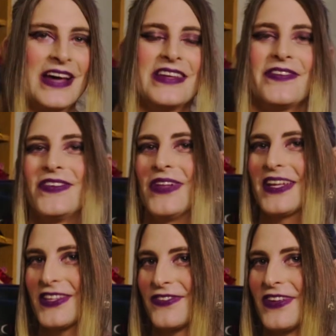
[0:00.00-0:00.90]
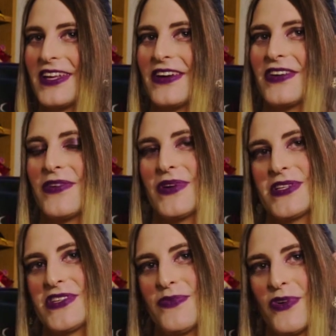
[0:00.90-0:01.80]
If you like this video and you want to
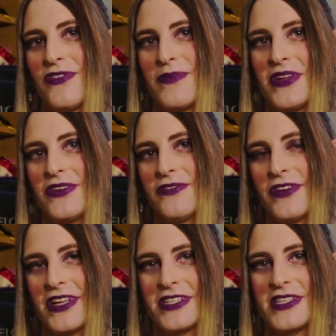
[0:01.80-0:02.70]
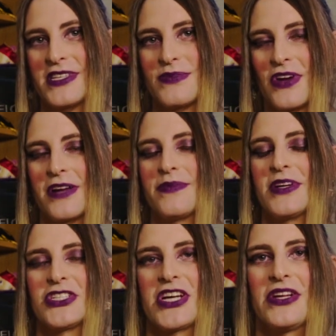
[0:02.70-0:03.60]
see more from me, don't forget to subscribe to my
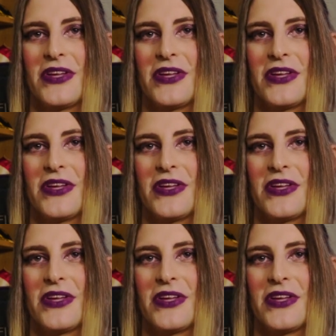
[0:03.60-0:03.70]
channel.